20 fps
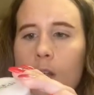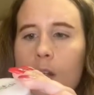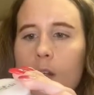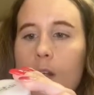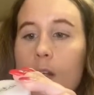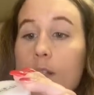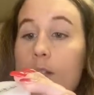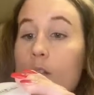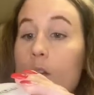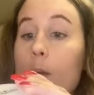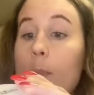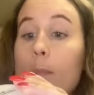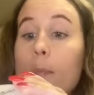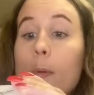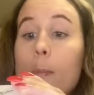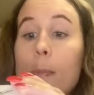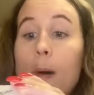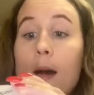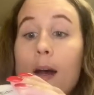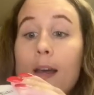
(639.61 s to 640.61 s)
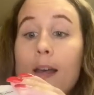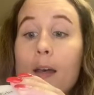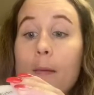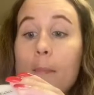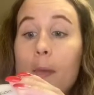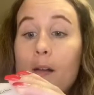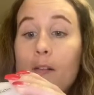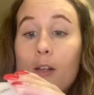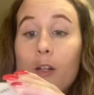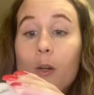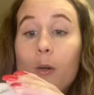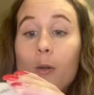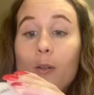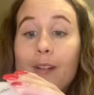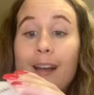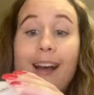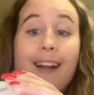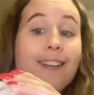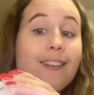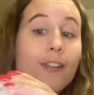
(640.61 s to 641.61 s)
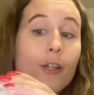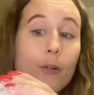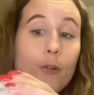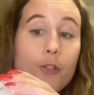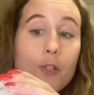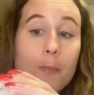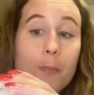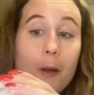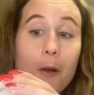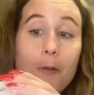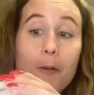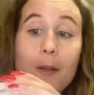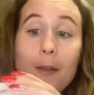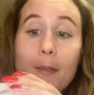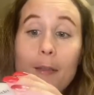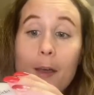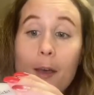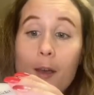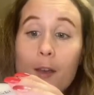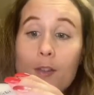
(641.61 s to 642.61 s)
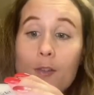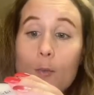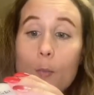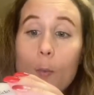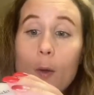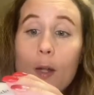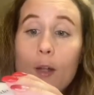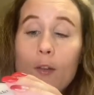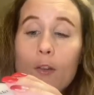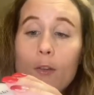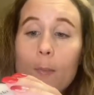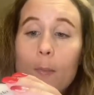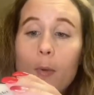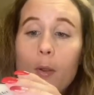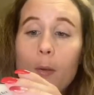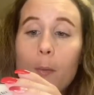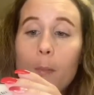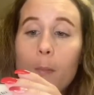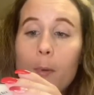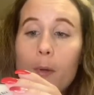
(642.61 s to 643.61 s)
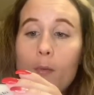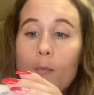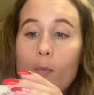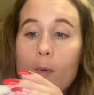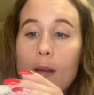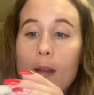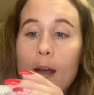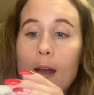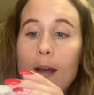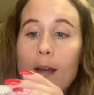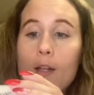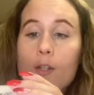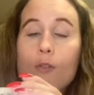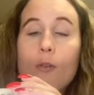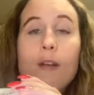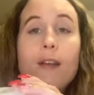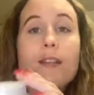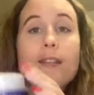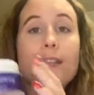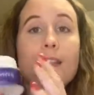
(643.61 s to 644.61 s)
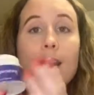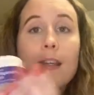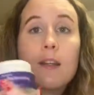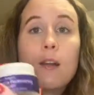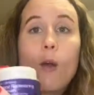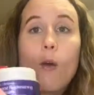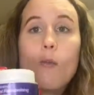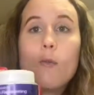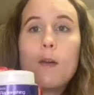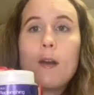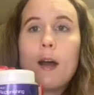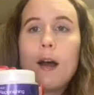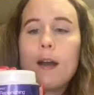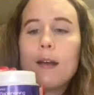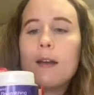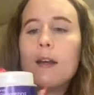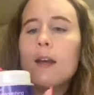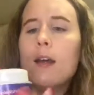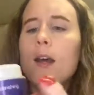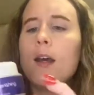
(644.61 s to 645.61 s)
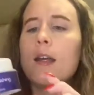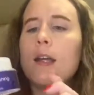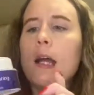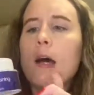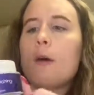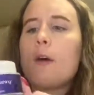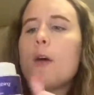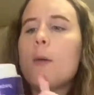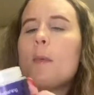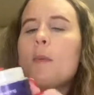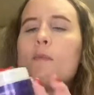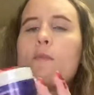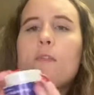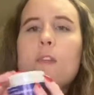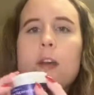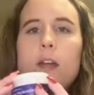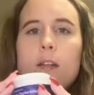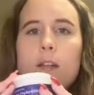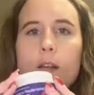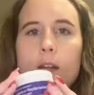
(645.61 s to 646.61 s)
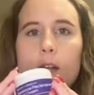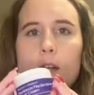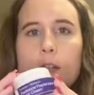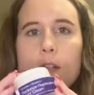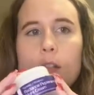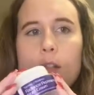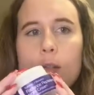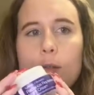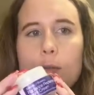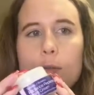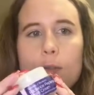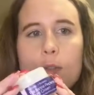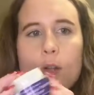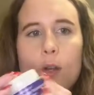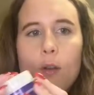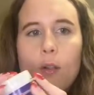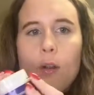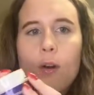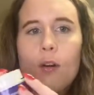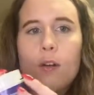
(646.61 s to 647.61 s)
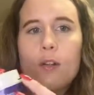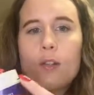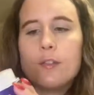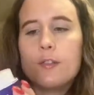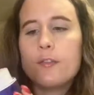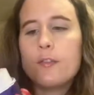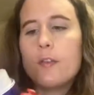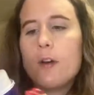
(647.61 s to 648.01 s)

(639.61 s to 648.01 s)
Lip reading: It's got papaya, marigold, and goji berry in there as well to plump and rehydrate skin overnight. Now, Urban Veda use a lot of